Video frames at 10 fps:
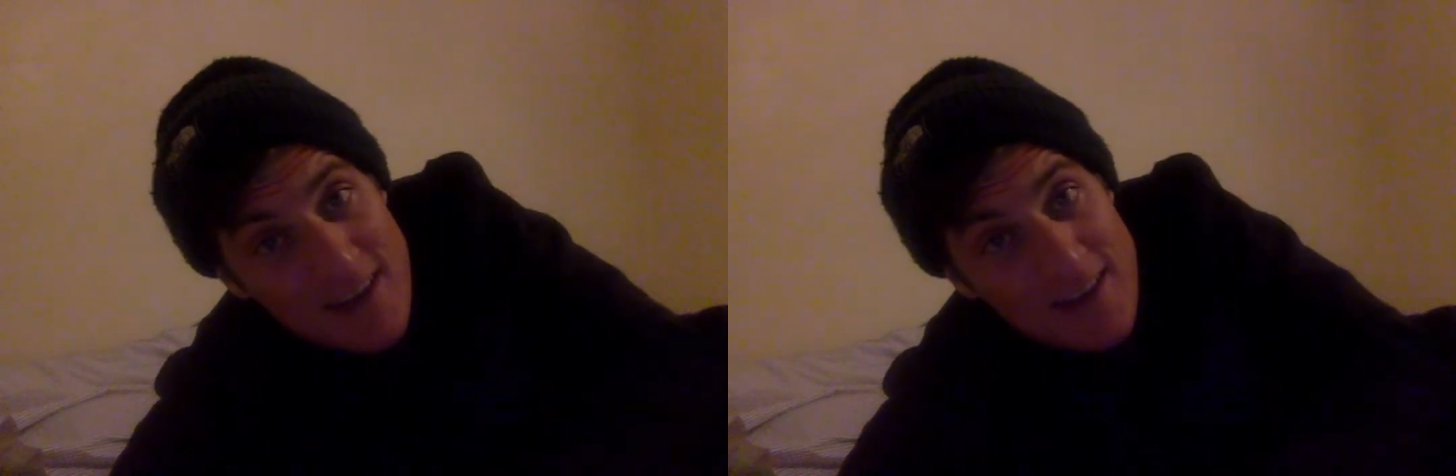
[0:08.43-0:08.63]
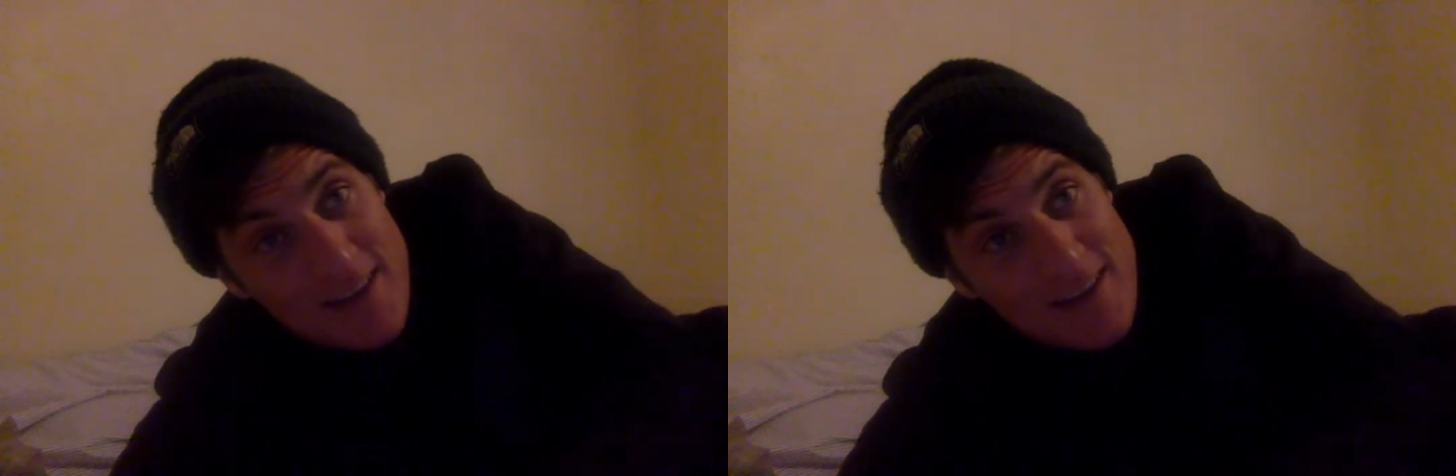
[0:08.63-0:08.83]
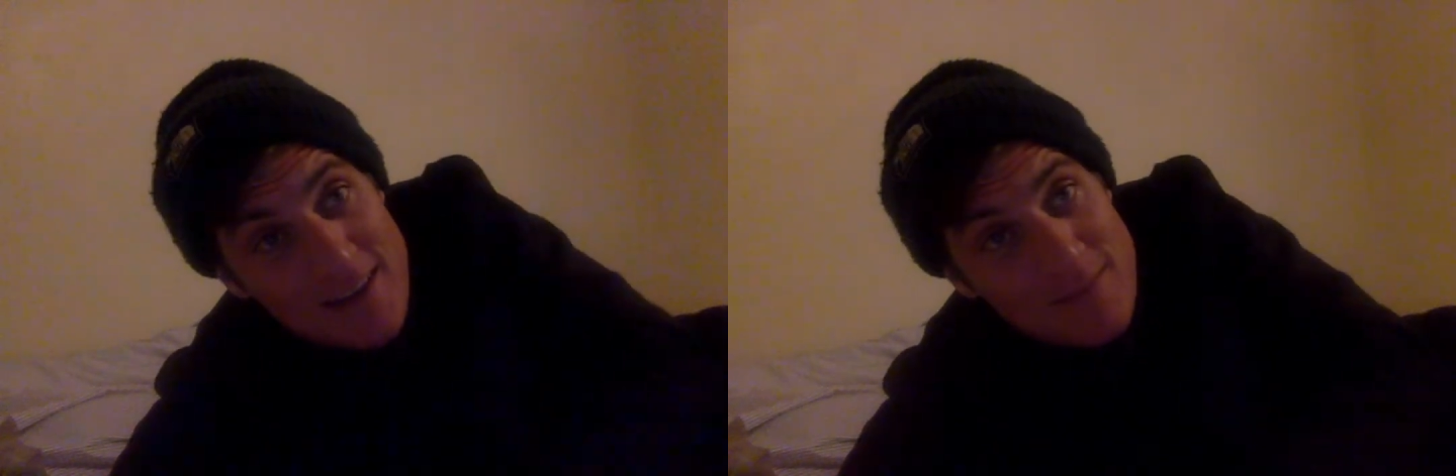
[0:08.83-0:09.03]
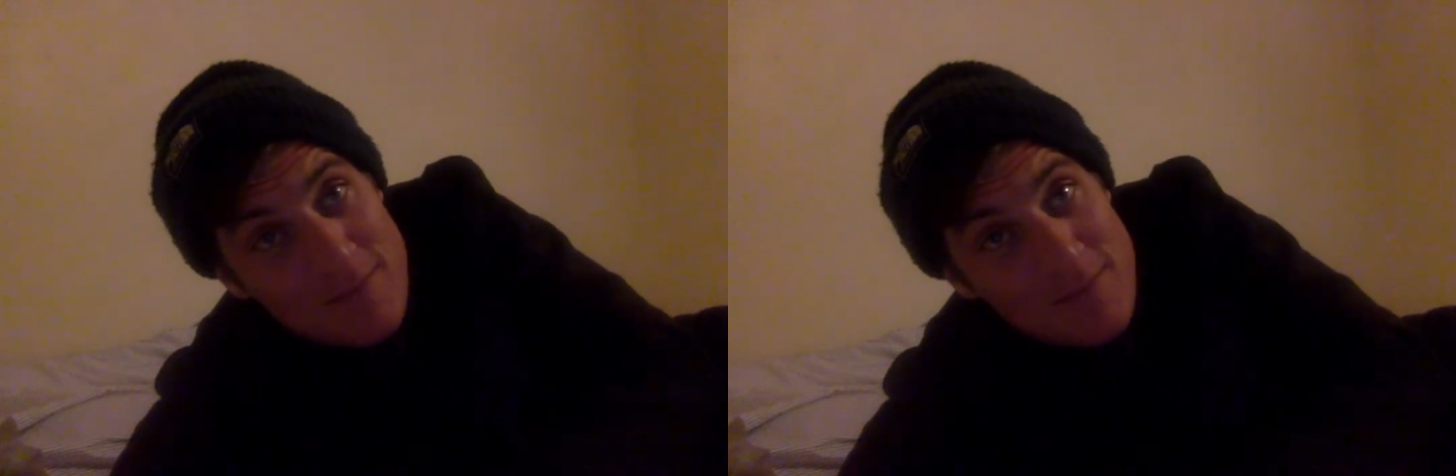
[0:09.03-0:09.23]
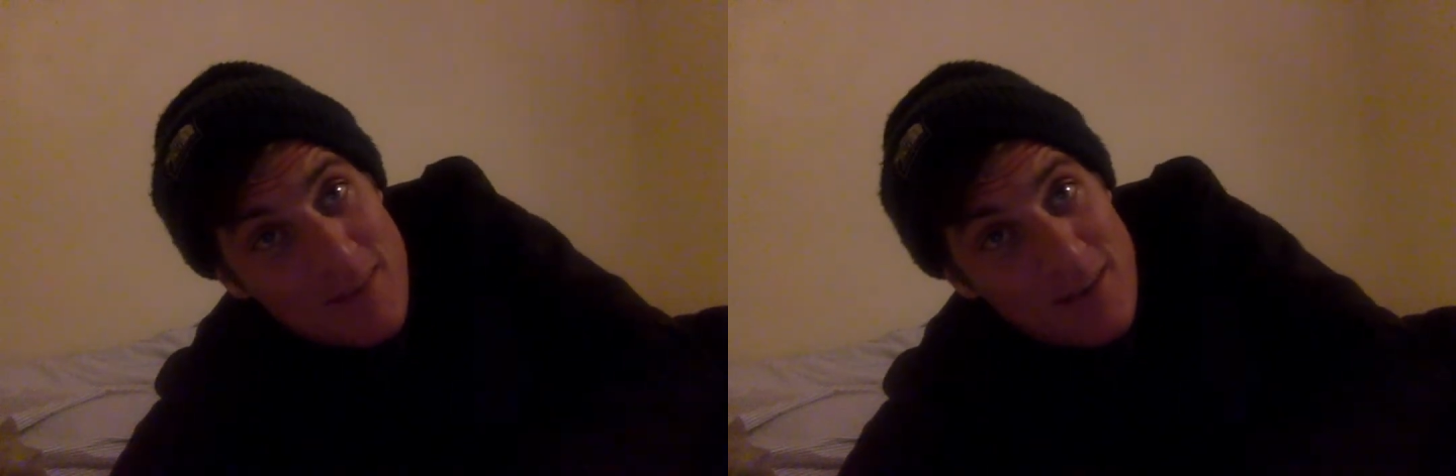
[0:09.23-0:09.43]

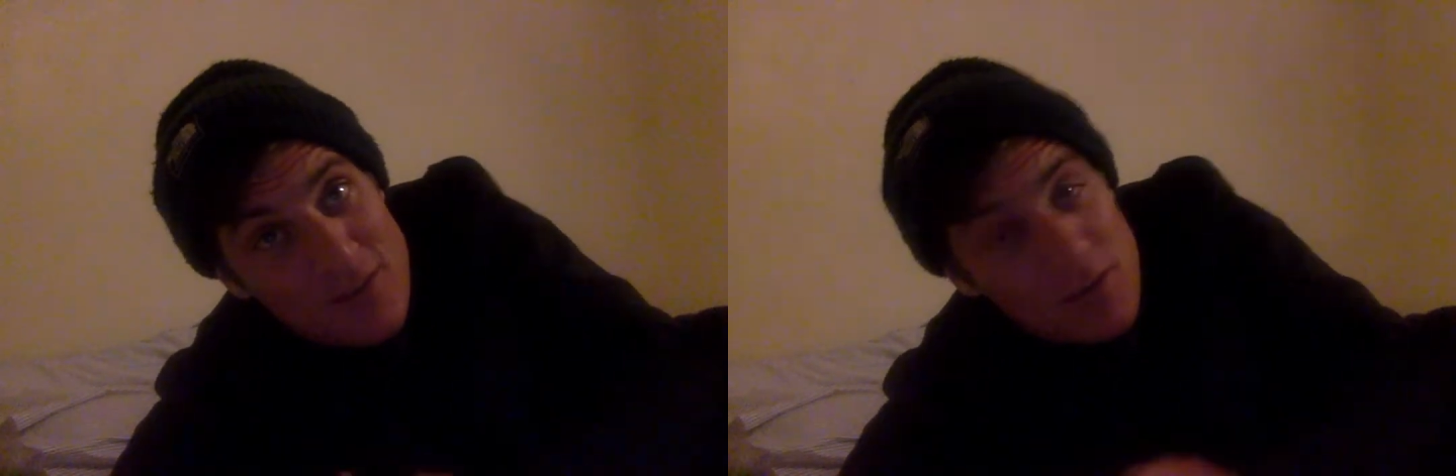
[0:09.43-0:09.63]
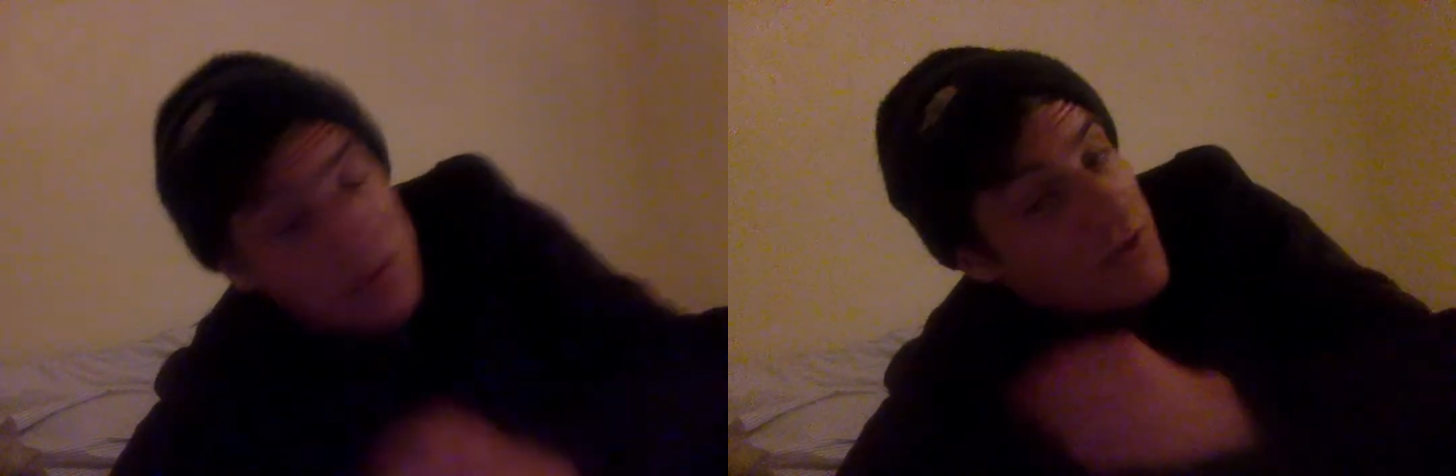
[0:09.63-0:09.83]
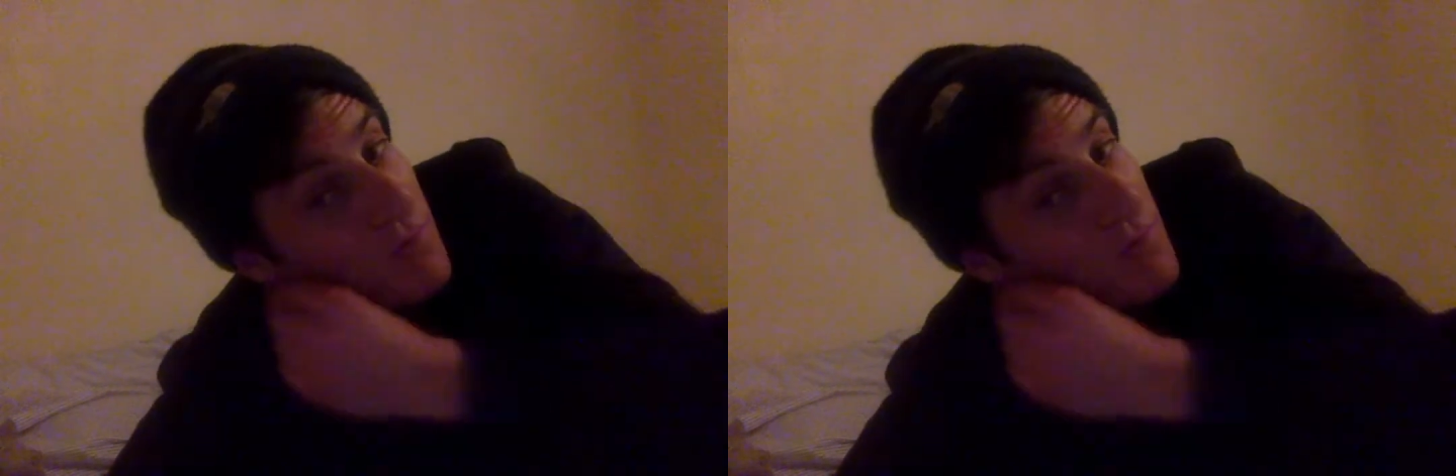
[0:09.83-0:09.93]
Not too much to